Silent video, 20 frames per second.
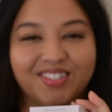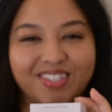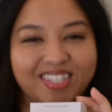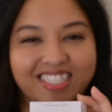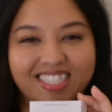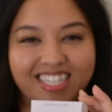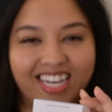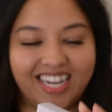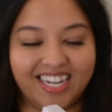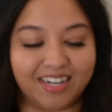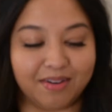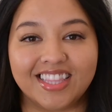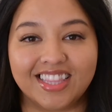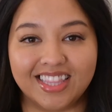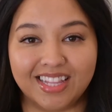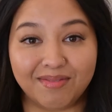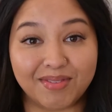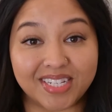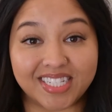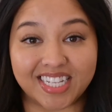excited.
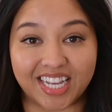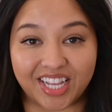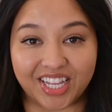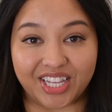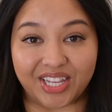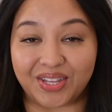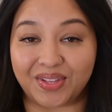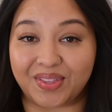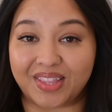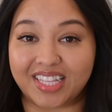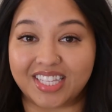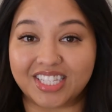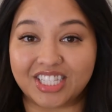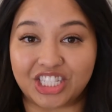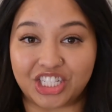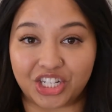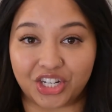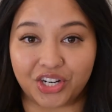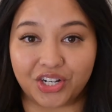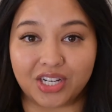Let me tell you, this
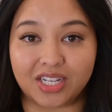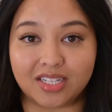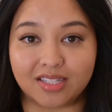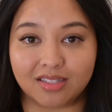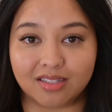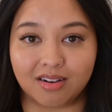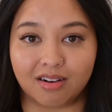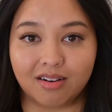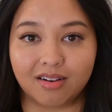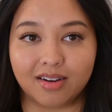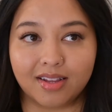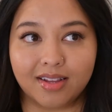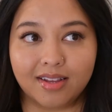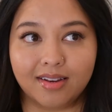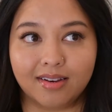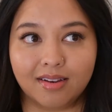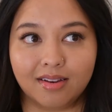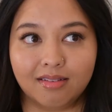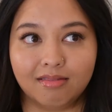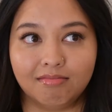journey
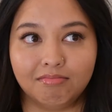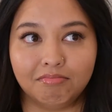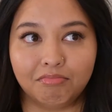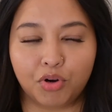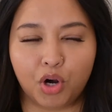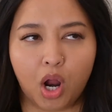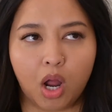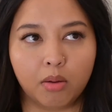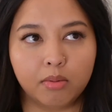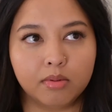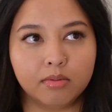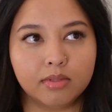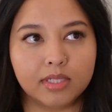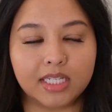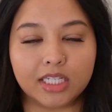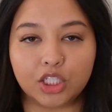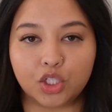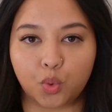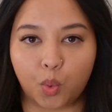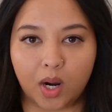started probably
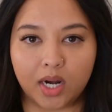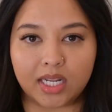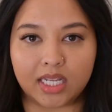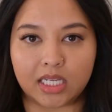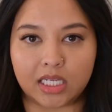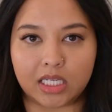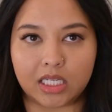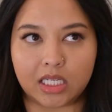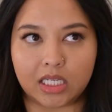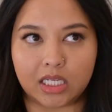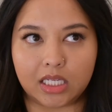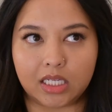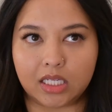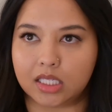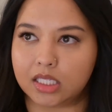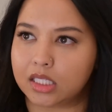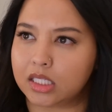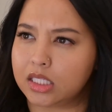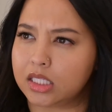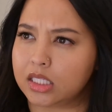in
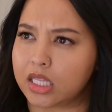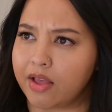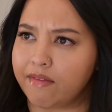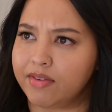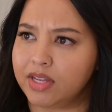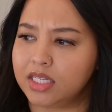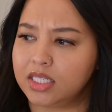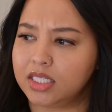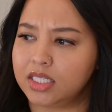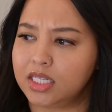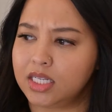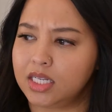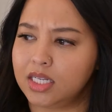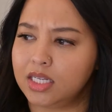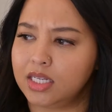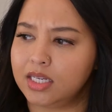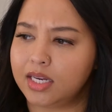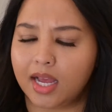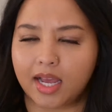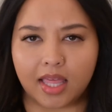
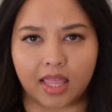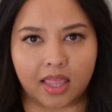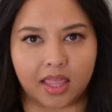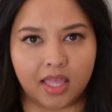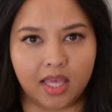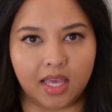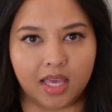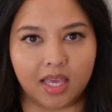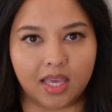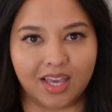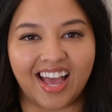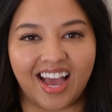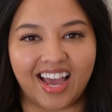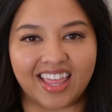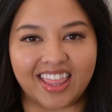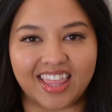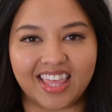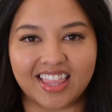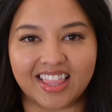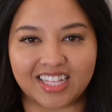2017, I think. I
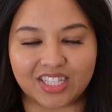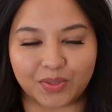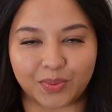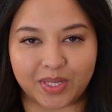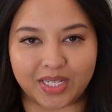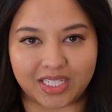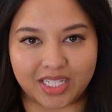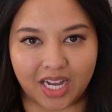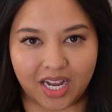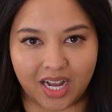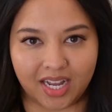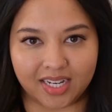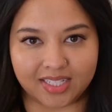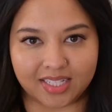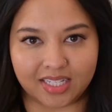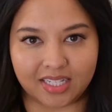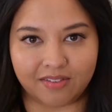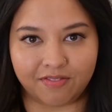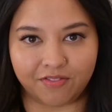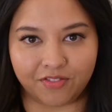think that's when
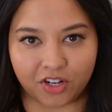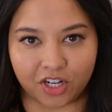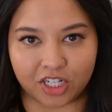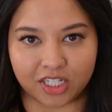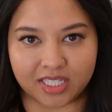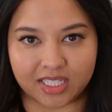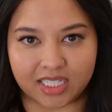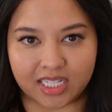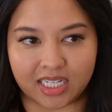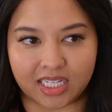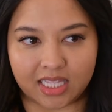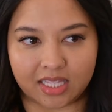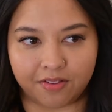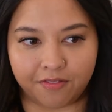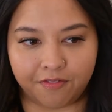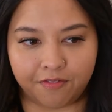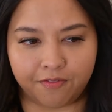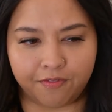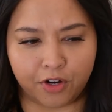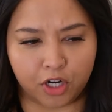Tati first did the
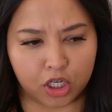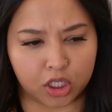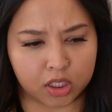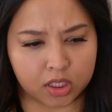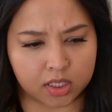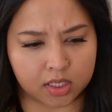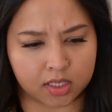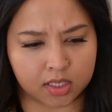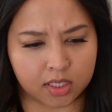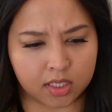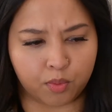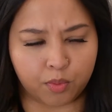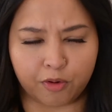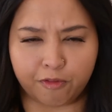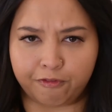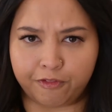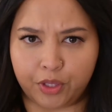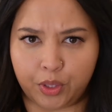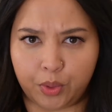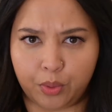first
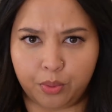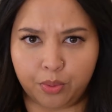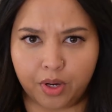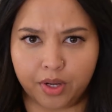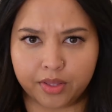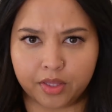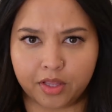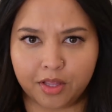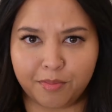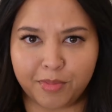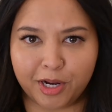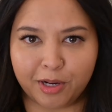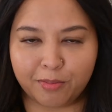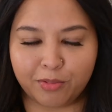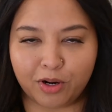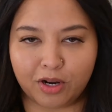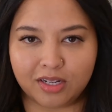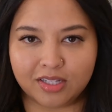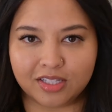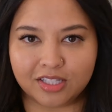review on the Lemare
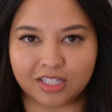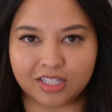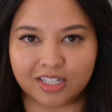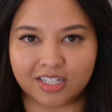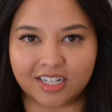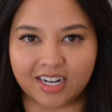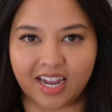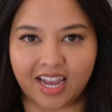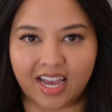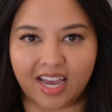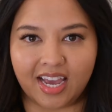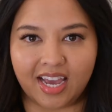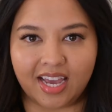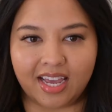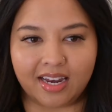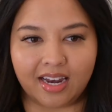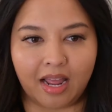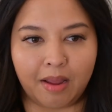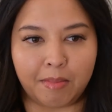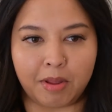Bronzer,
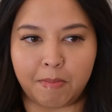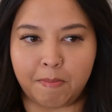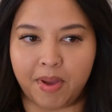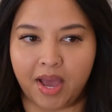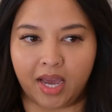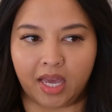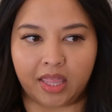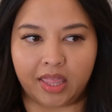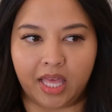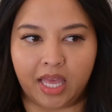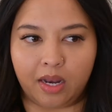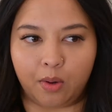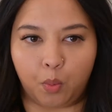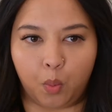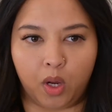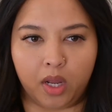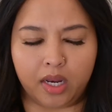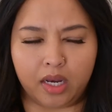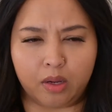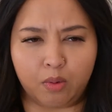and I mean back then,
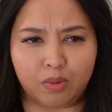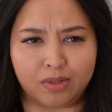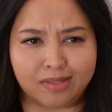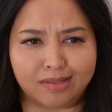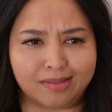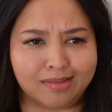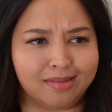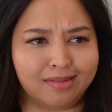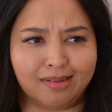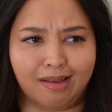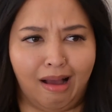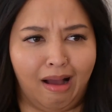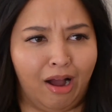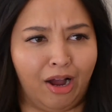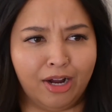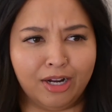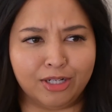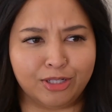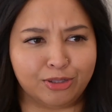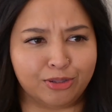what, it was
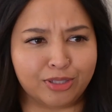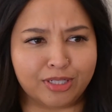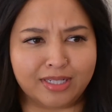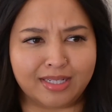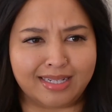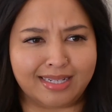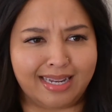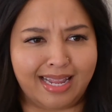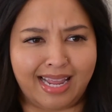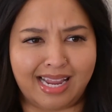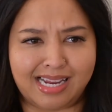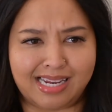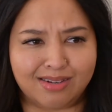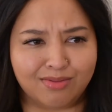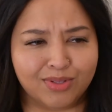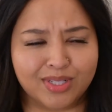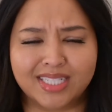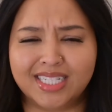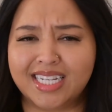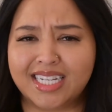$108
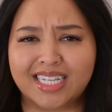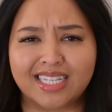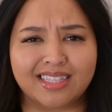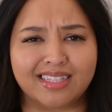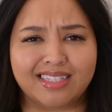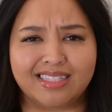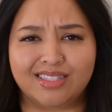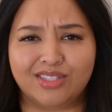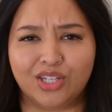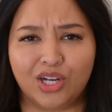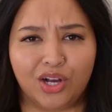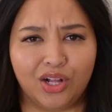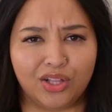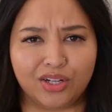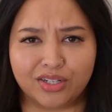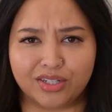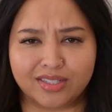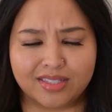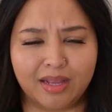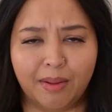ridiculous
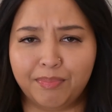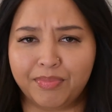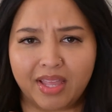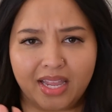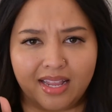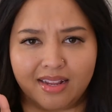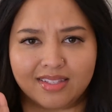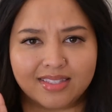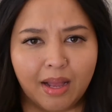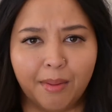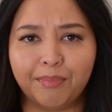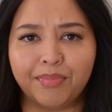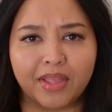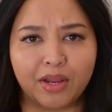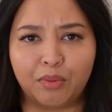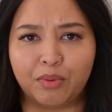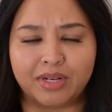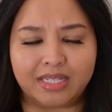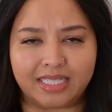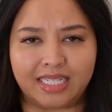dollars, something
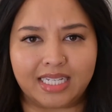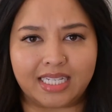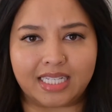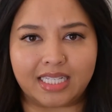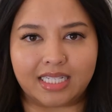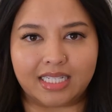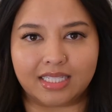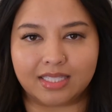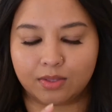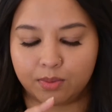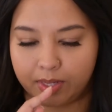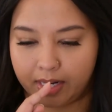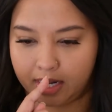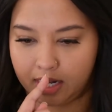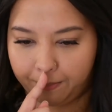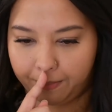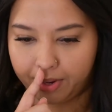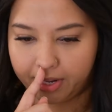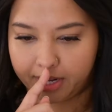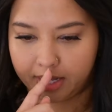ridiculous, right?
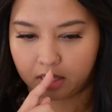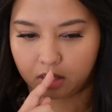But it